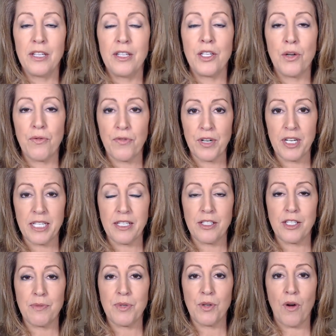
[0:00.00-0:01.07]
Don't forget to
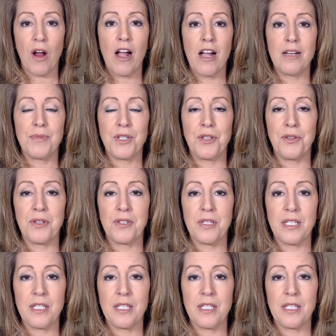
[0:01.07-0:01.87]
subscribe so you can see